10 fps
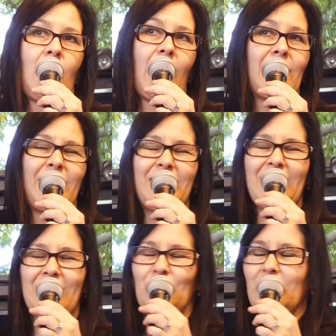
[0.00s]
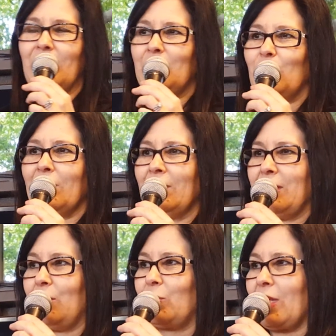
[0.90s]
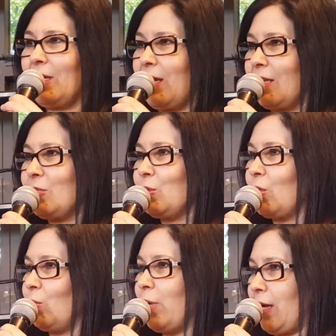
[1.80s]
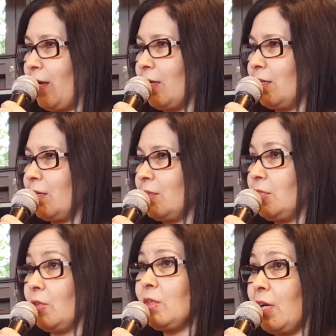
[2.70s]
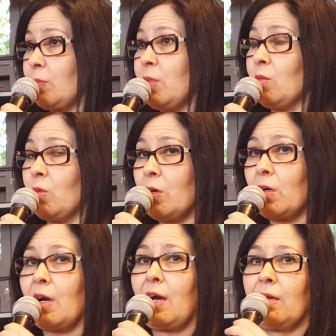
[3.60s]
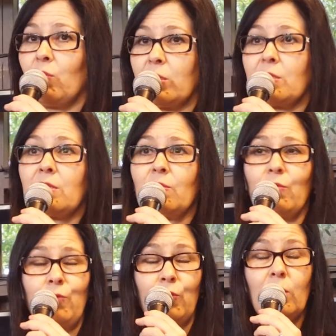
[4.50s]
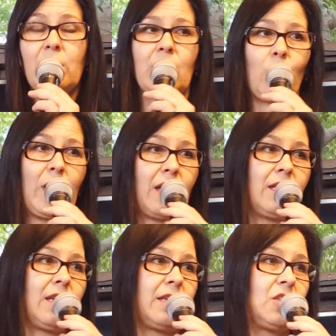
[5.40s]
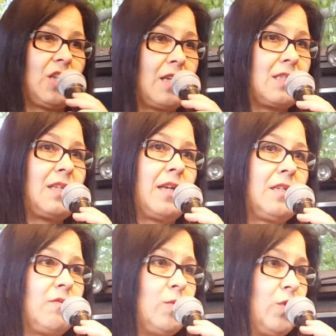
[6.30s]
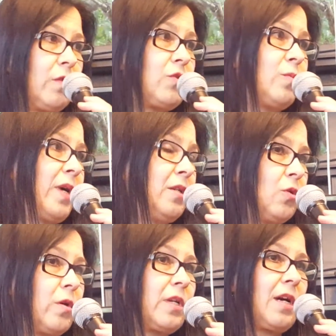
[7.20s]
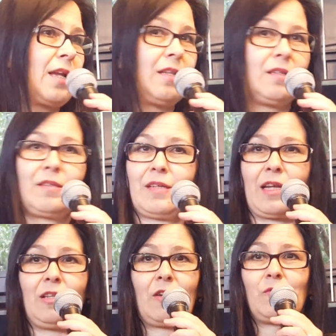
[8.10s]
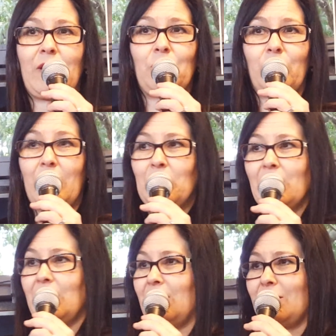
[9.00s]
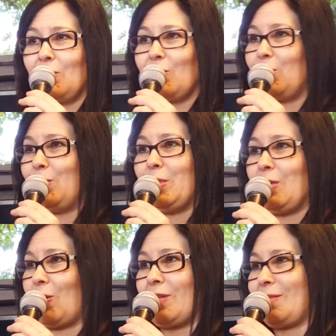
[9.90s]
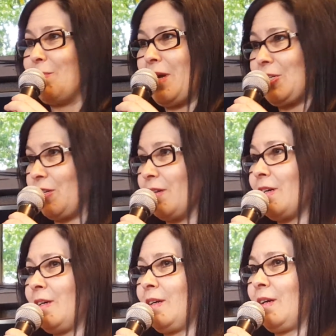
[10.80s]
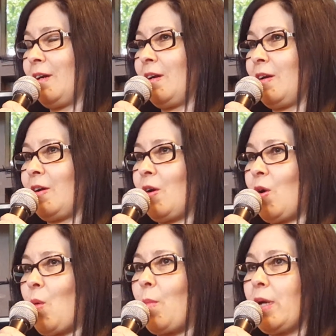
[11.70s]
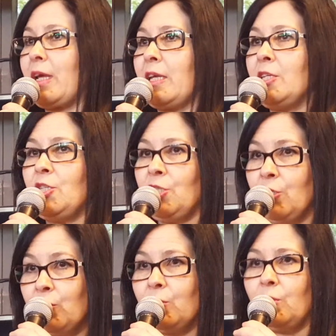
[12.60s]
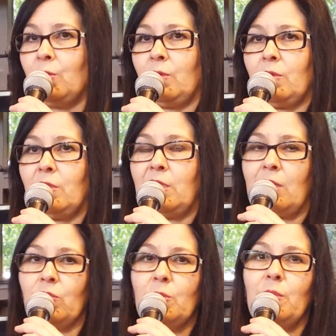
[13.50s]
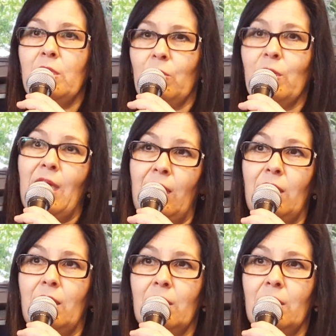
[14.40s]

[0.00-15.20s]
And I didn't really believe that I had to go back. Don't get me wrong, I was fully aware that I just had given birth to my daughter. I love my family beyond measure. But I knew they would be okay.